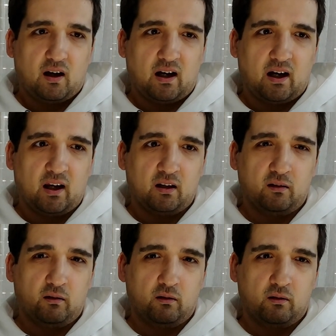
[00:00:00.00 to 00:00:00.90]
I
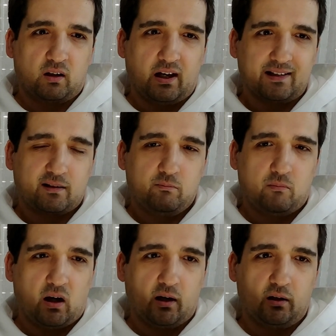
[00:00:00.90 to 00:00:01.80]
got
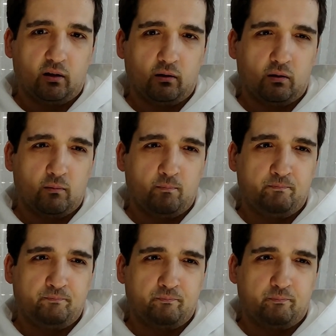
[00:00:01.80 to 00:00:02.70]
my
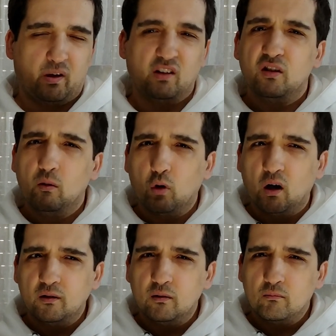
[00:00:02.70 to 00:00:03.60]
Pentium
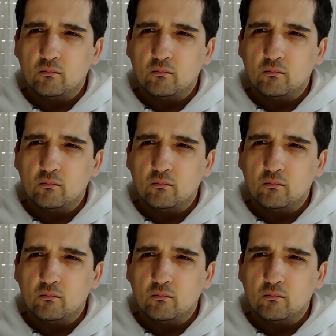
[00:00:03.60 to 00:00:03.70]
1.